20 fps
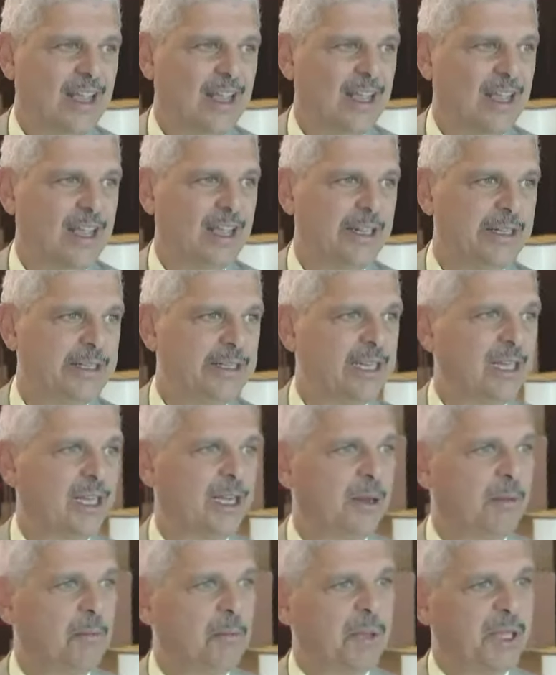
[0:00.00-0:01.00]
And
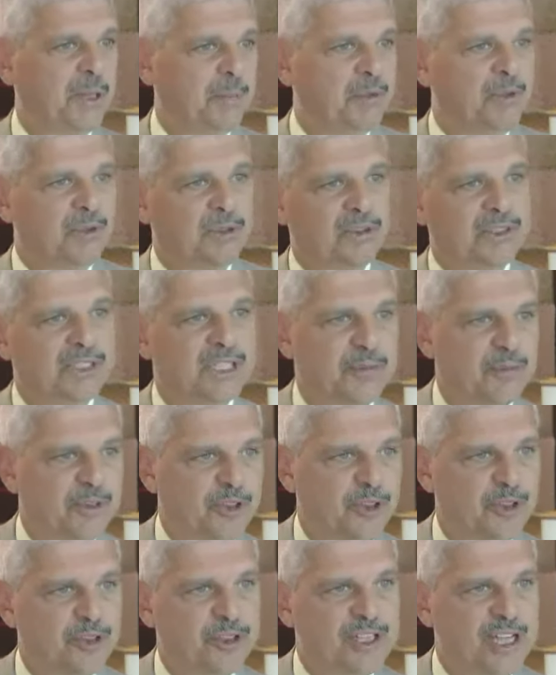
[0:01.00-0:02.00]
uh, people, some of
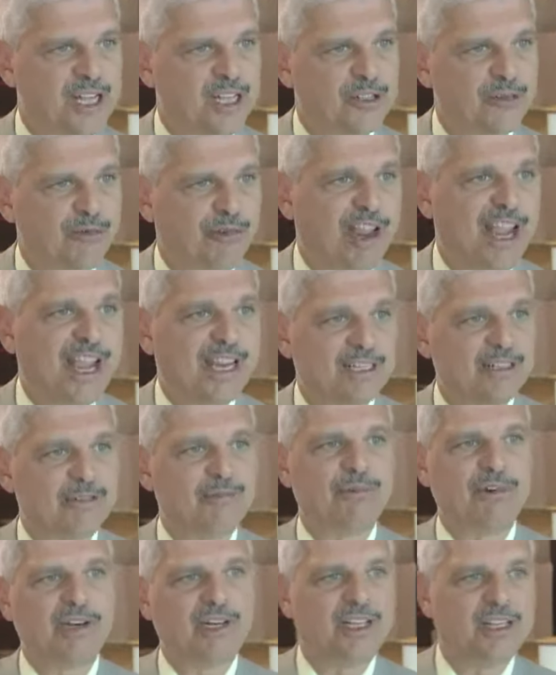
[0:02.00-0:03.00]
the hotels reacted
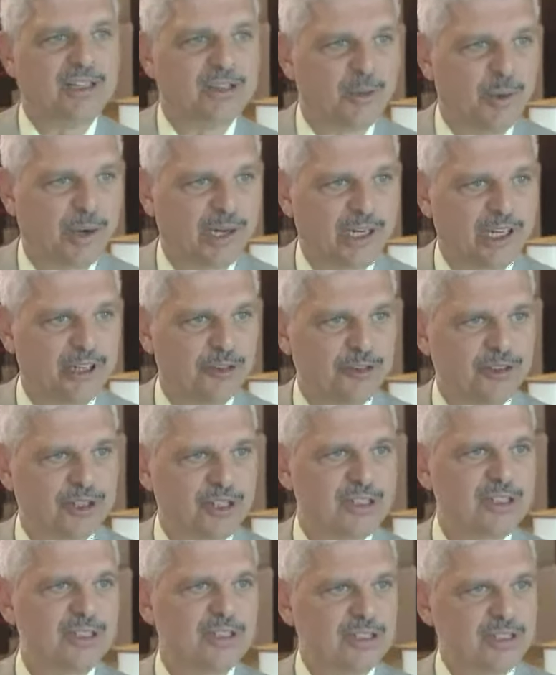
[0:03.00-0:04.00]
really quickly to
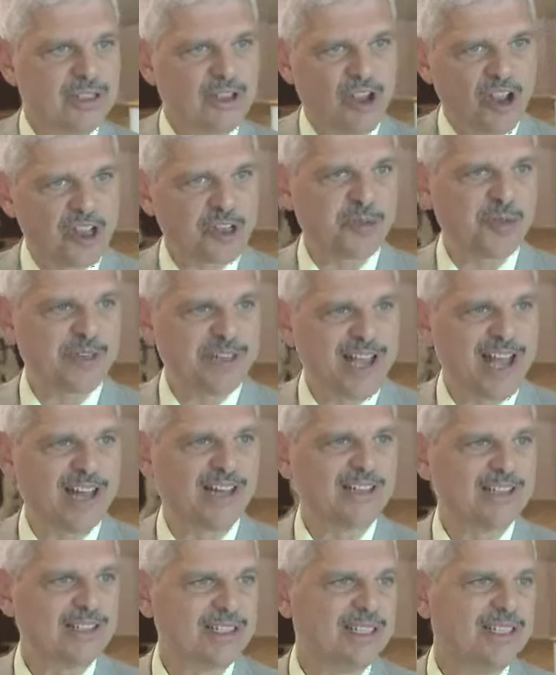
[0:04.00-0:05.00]
this, and the
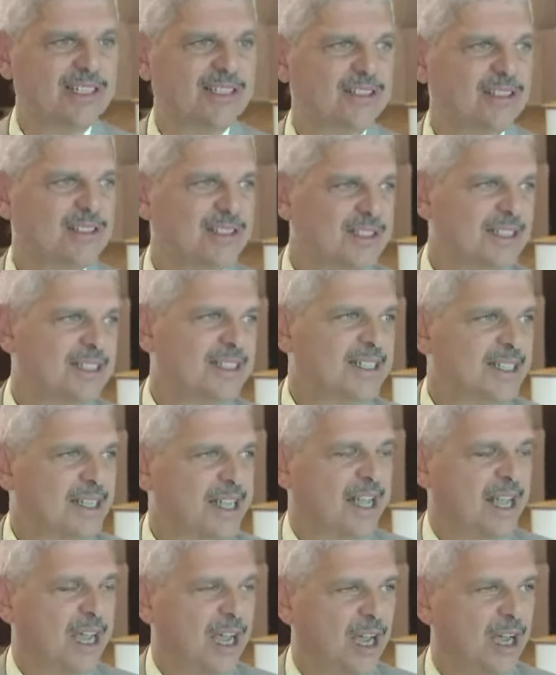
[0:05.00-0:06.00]
hospitality
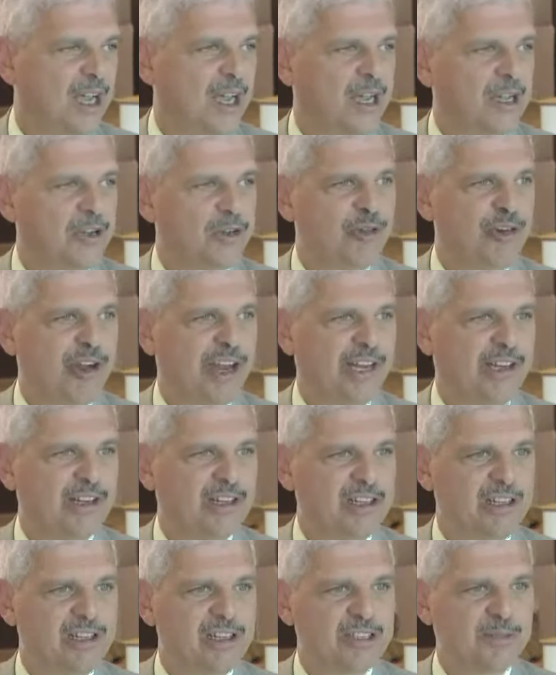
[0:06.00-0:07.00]
uh, trade
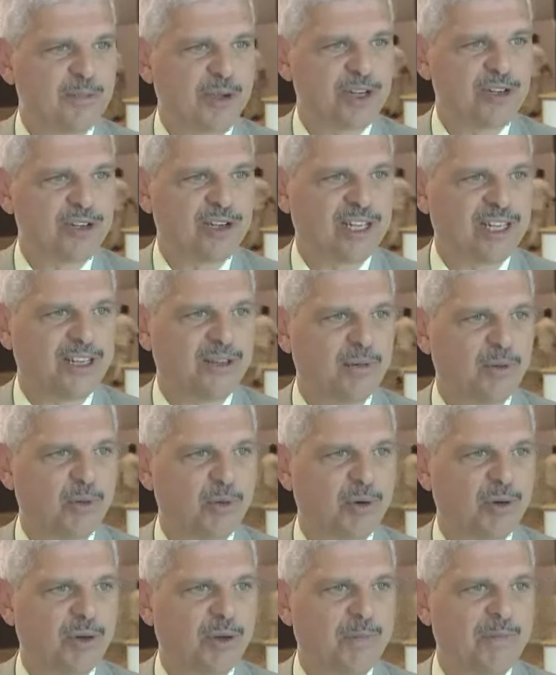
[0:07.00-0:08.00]
especially
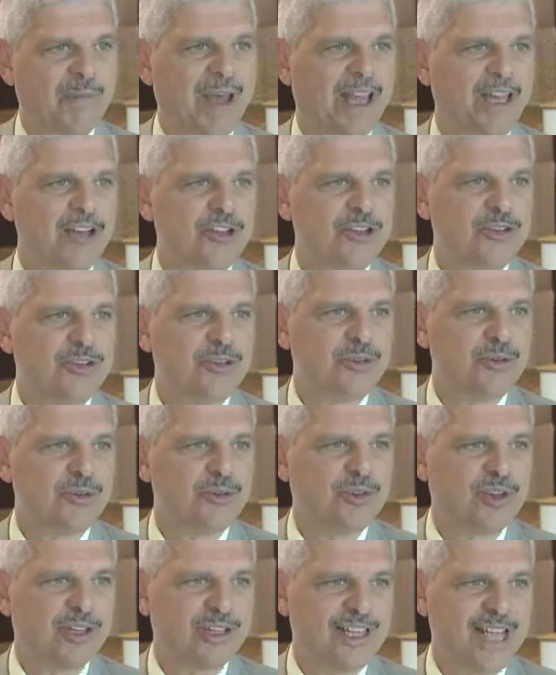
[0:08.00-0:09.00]
managed to
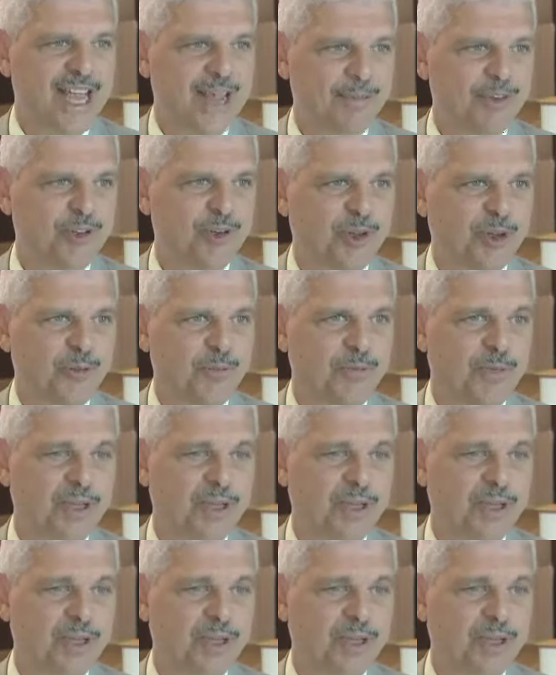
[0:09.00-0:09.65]
adapt to it.